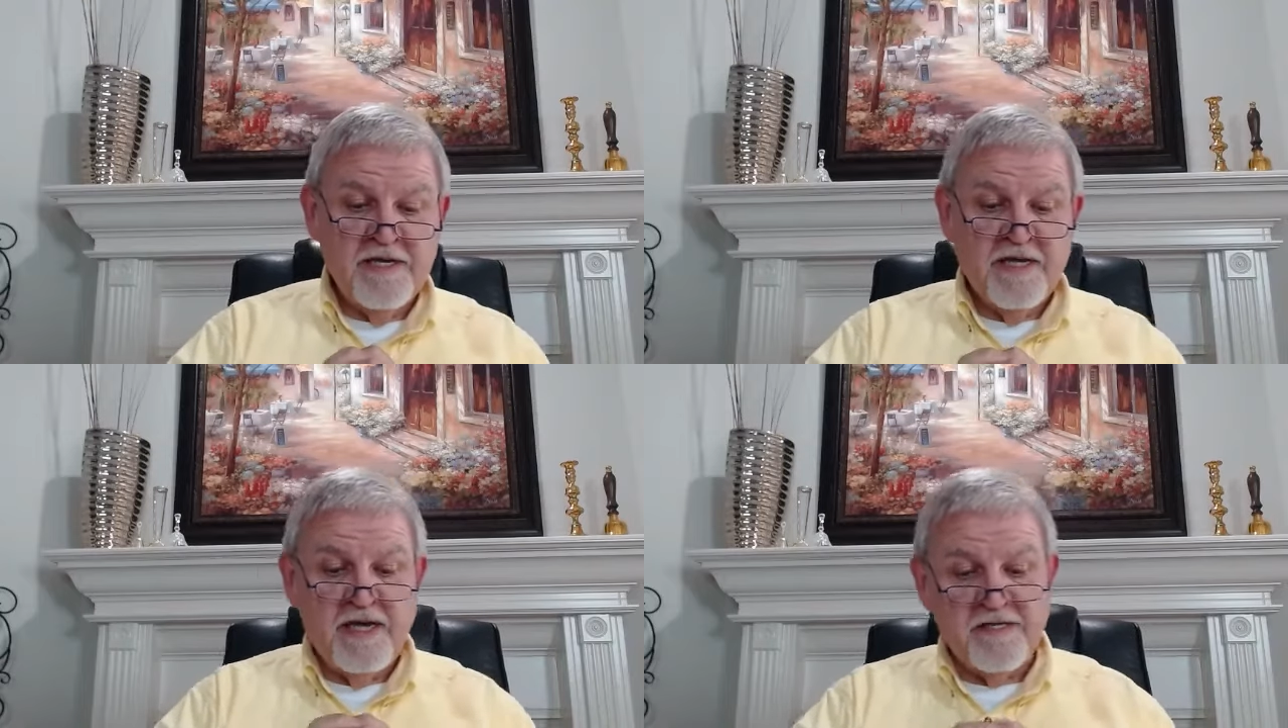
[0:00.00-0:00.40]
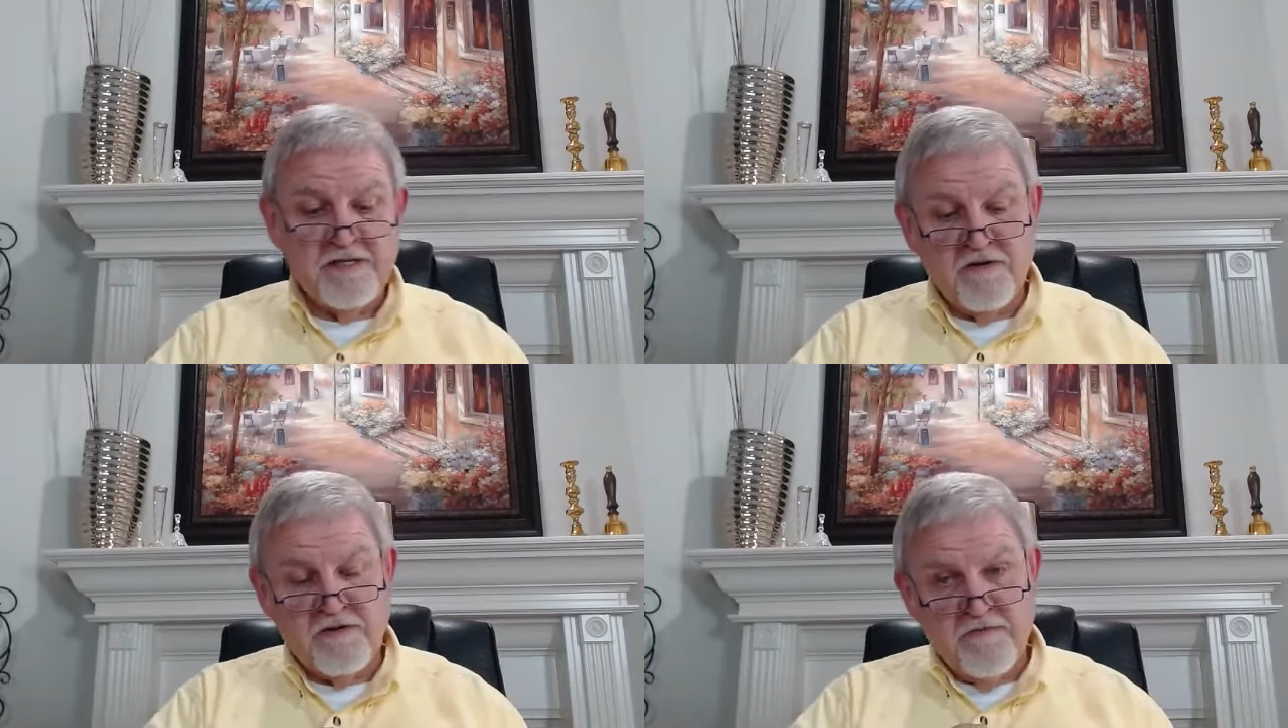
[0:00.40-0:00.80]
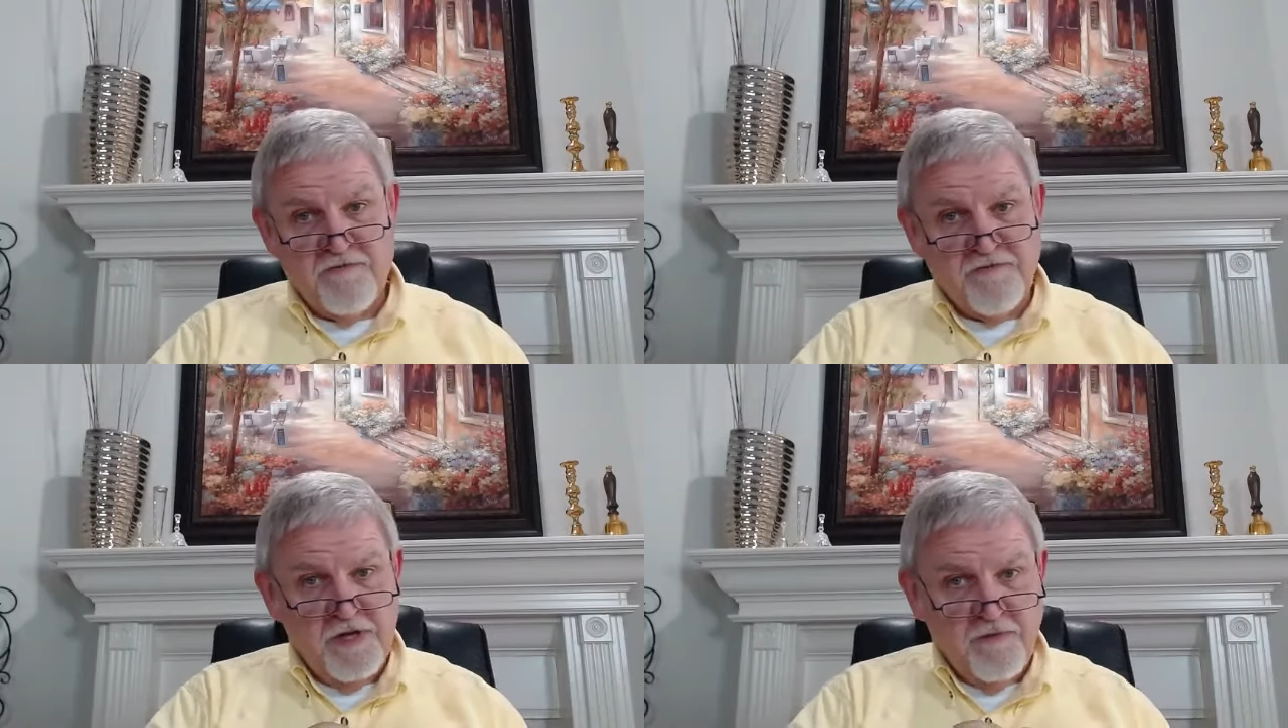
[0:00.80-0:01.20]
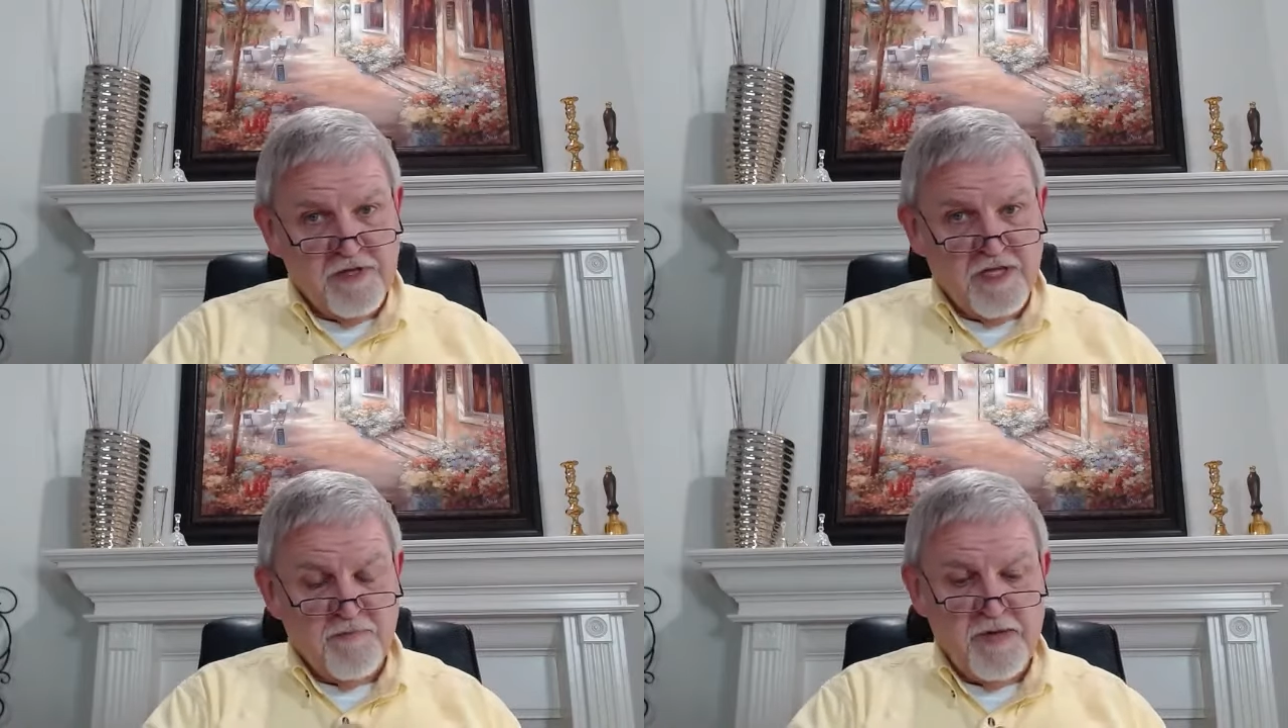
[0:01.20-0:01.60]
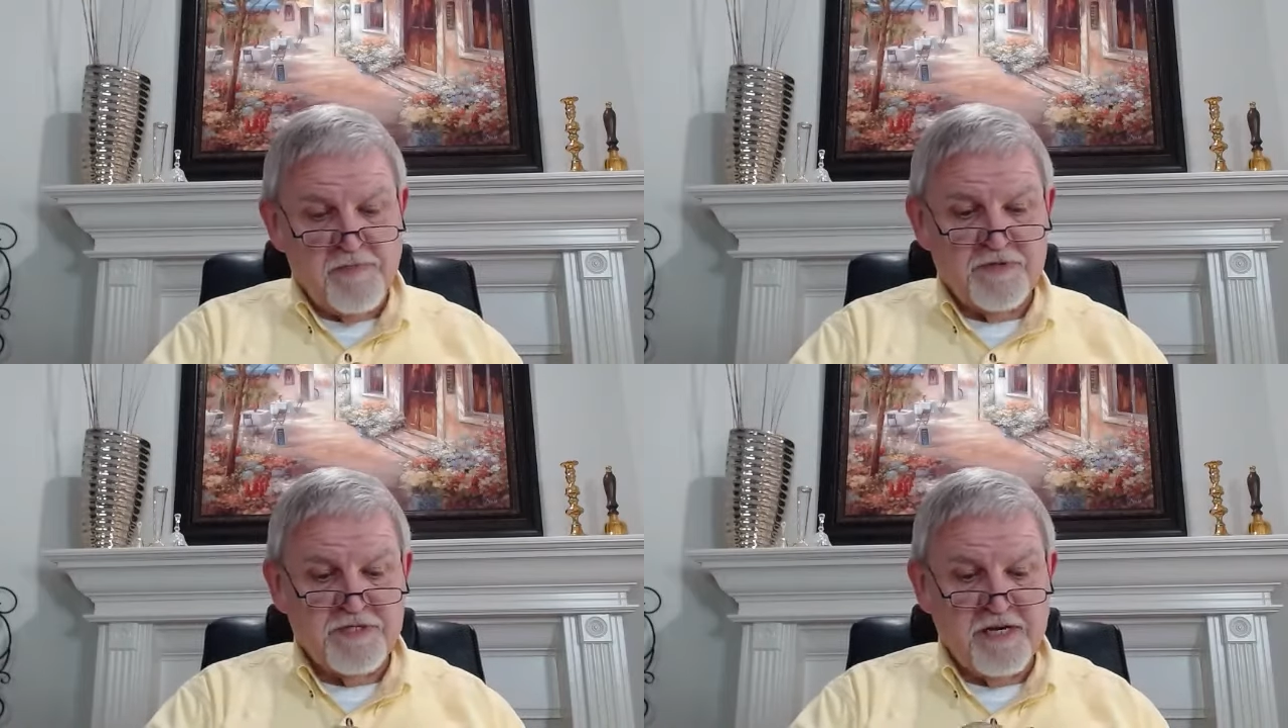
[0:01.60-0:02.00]
And frequently
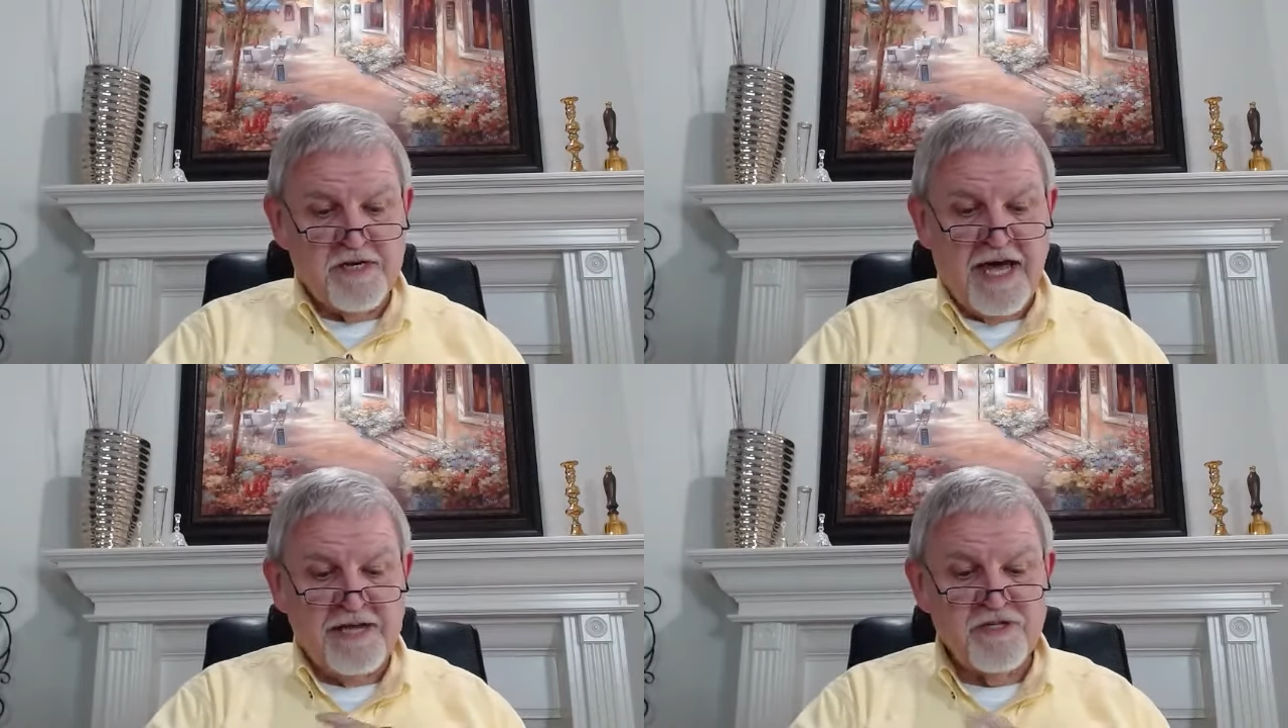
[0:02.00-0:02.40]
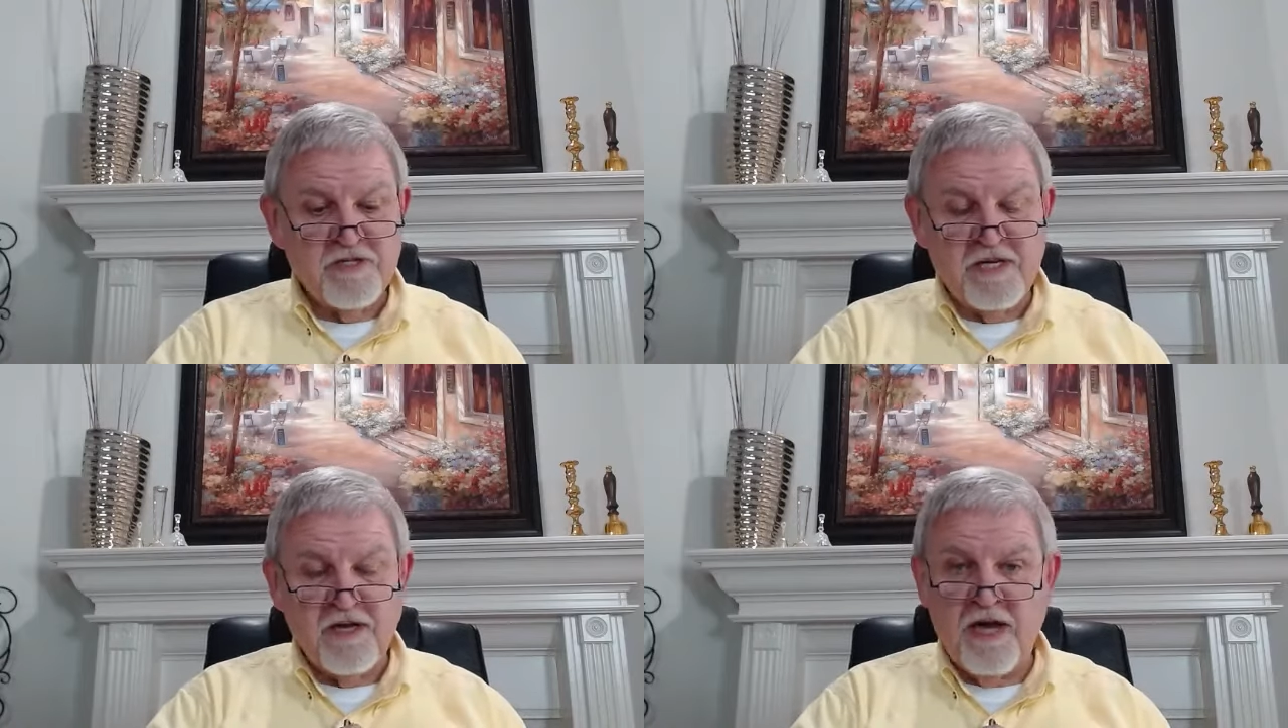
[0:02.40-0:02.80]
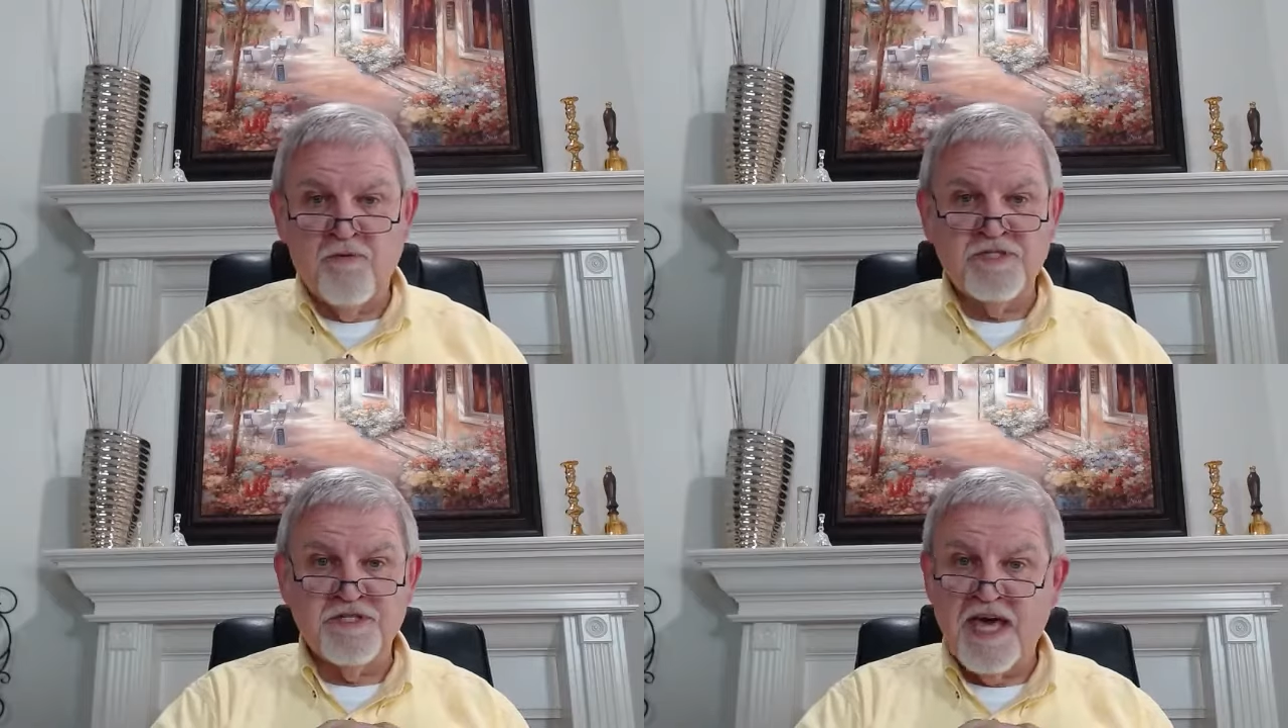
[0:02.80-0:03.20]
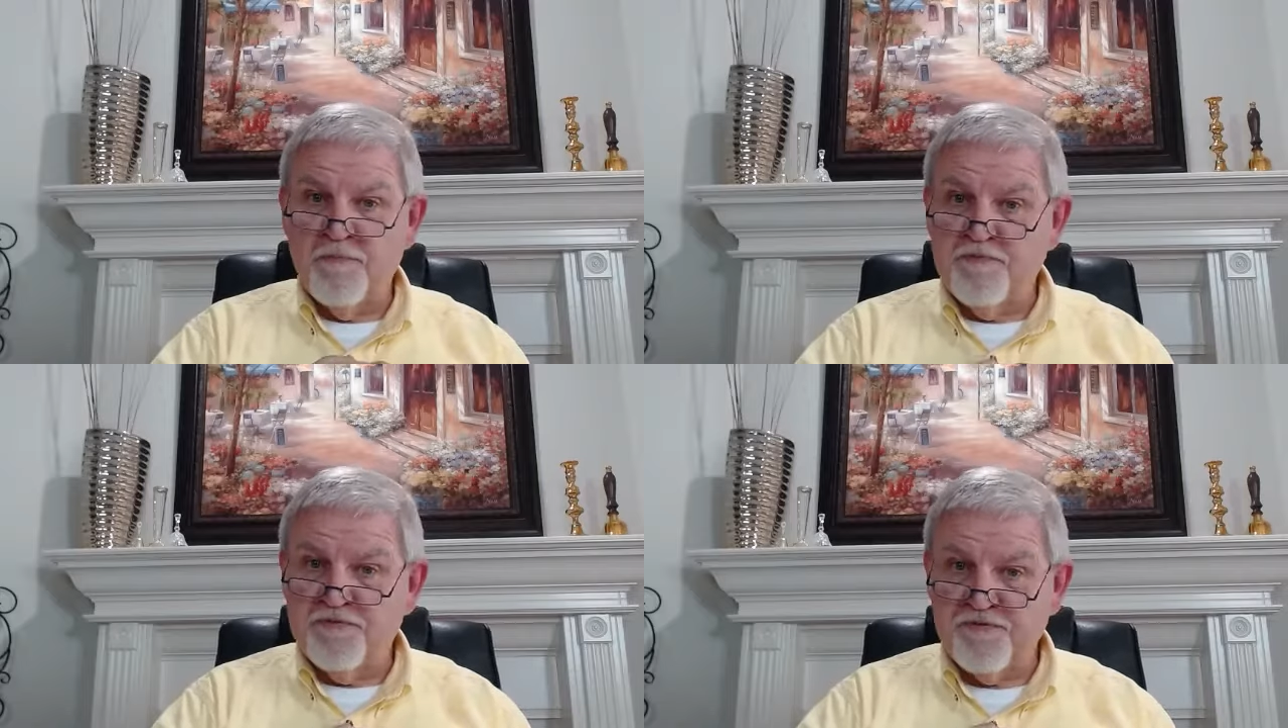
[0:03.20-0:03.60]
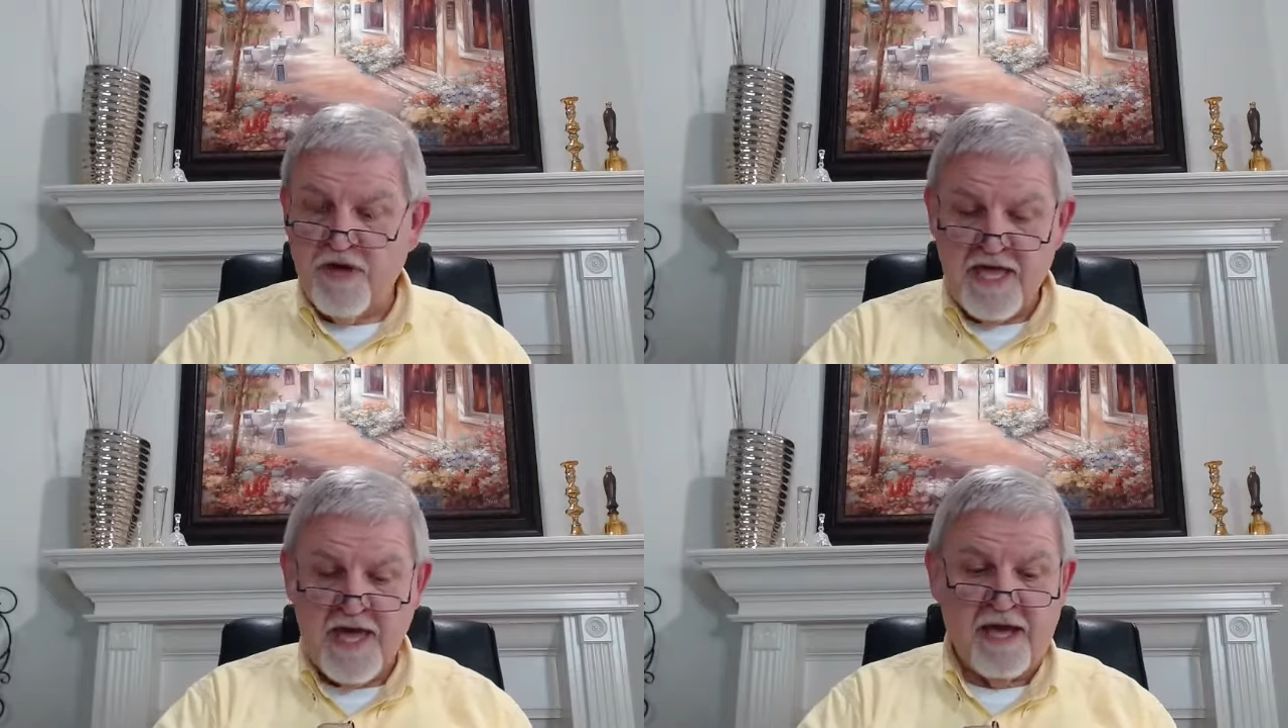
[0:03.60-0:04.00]
people said actually it was their
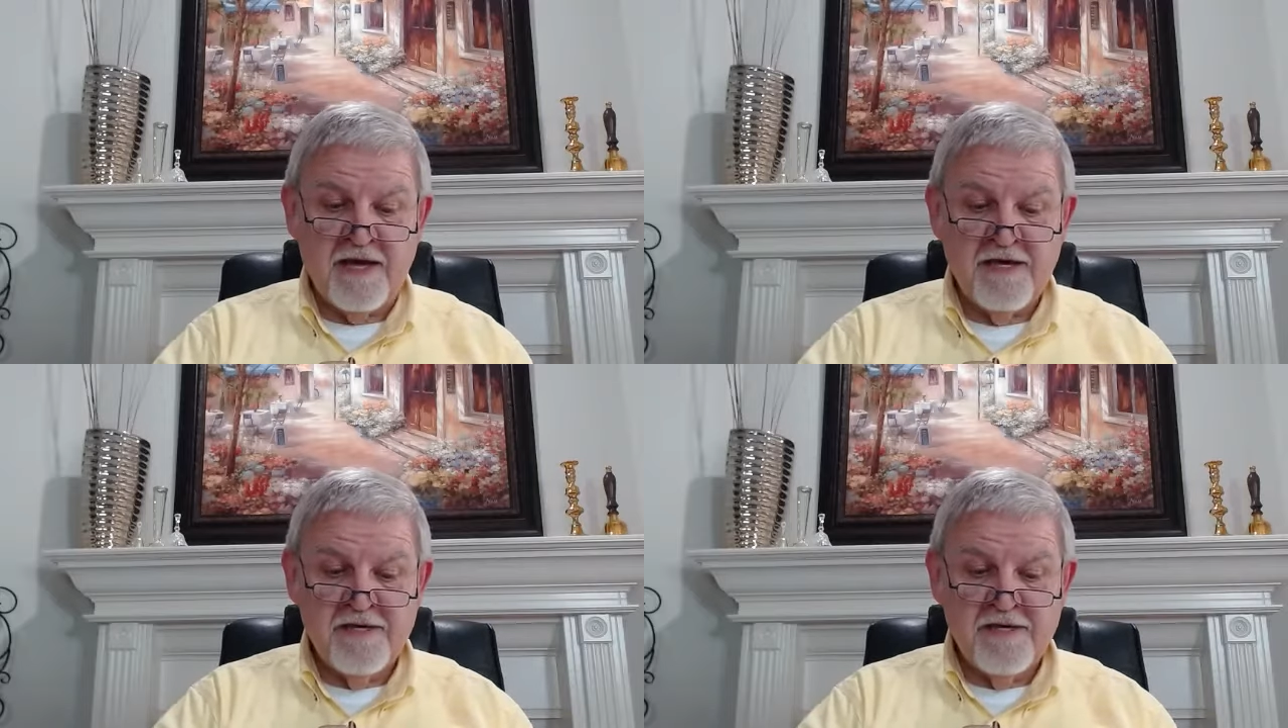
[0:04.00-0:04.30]
praying